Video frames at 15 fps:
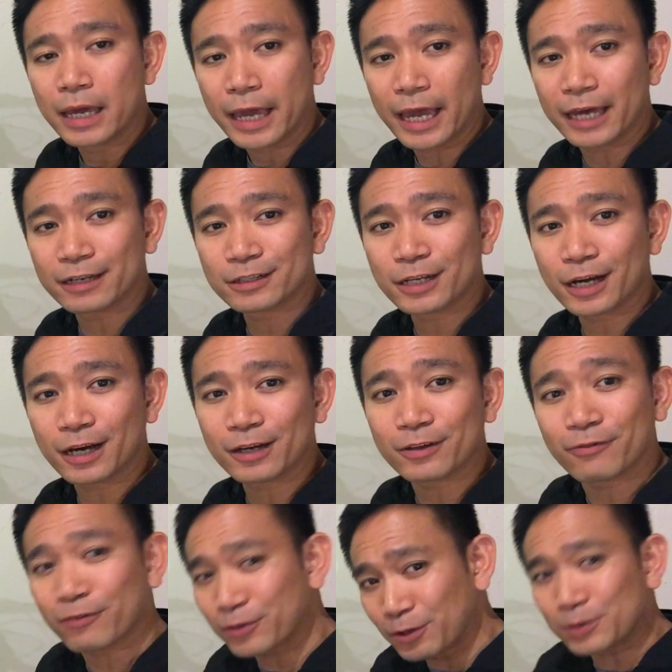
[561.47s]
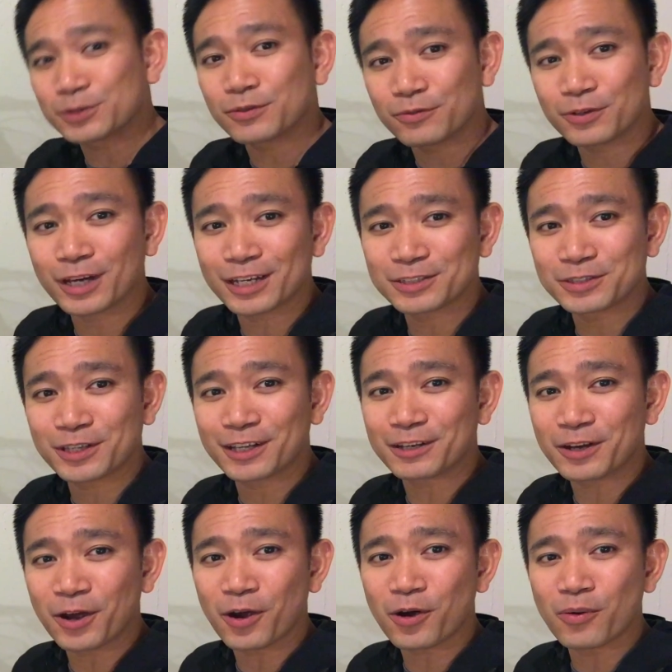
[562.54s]
And for those of you guys that
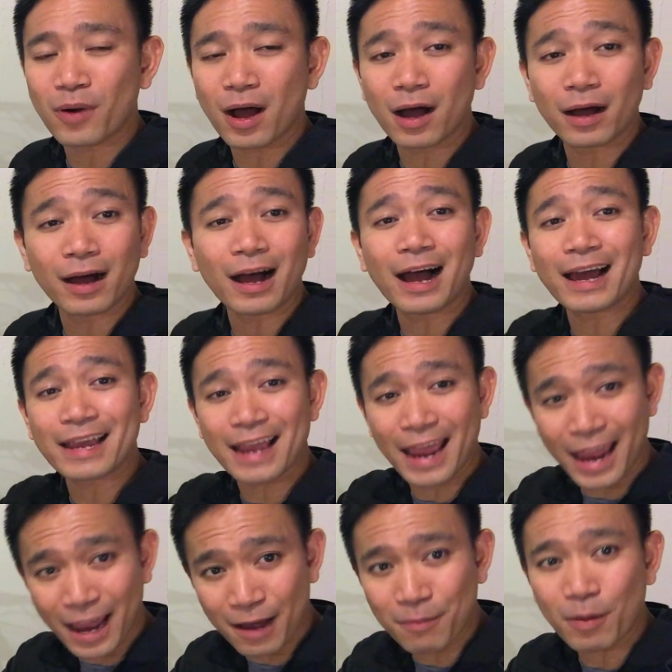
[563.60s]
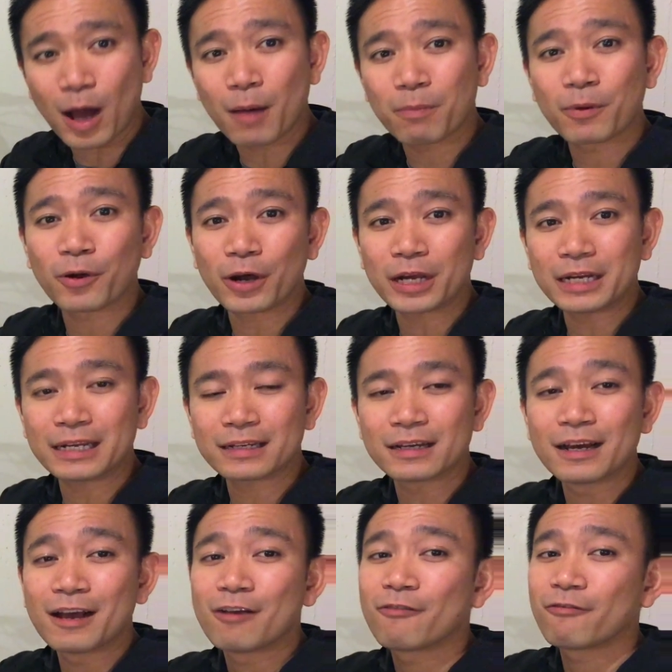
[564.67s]
know, I am upgrading,
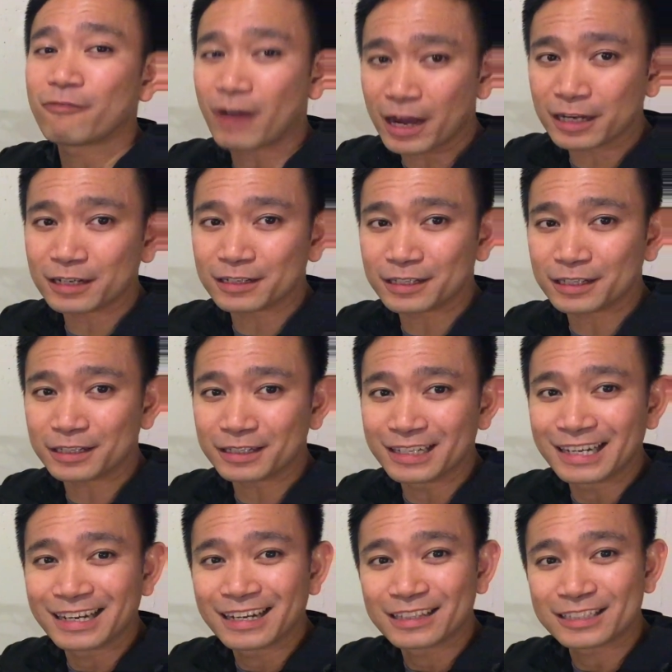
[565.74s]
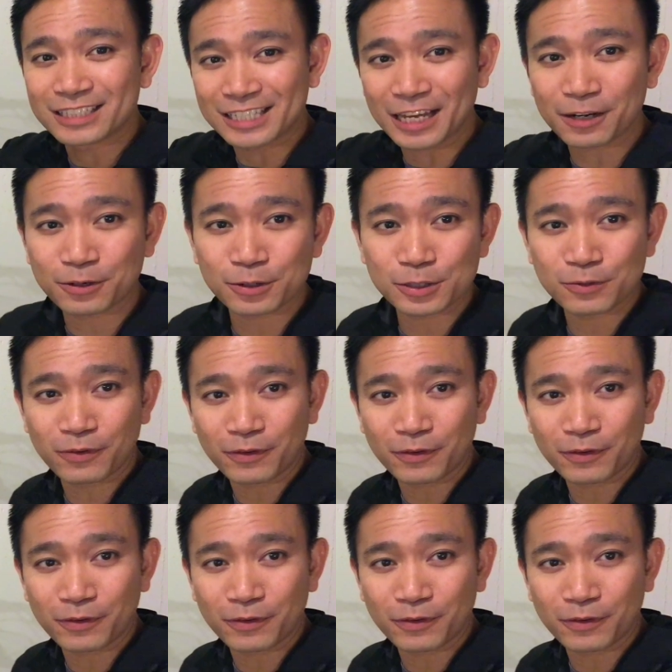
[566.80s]
finally, the Santa Cruz